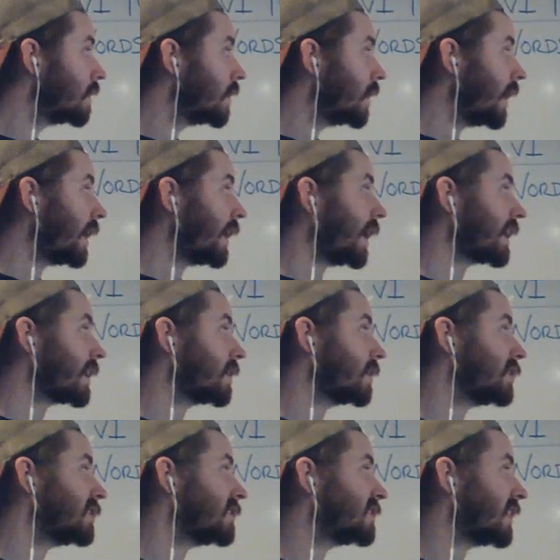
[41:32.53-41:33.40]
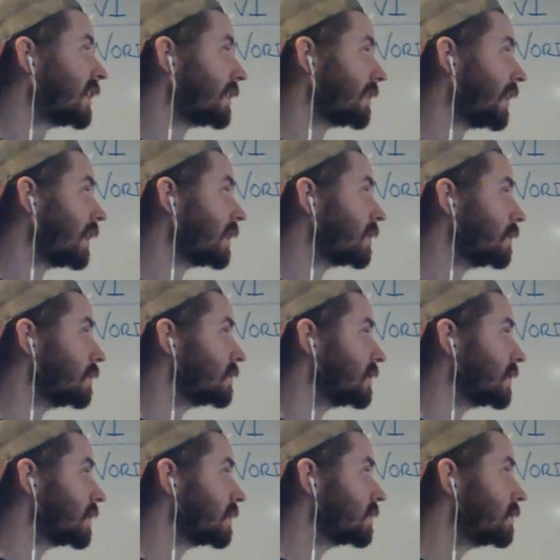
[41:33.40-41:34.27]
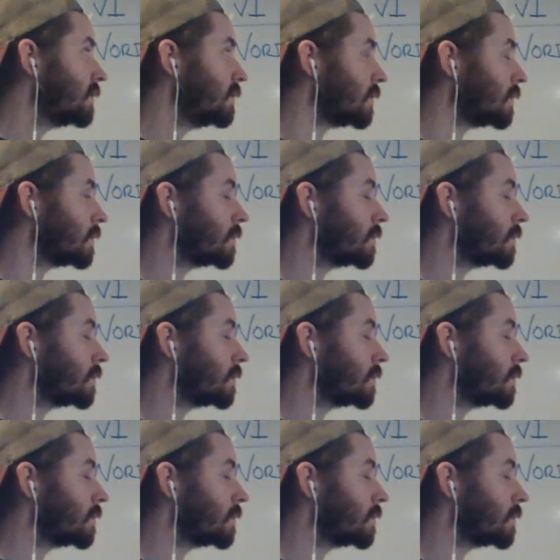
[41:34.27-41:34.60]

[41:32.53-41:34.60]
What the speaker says: And I could say that using sunu.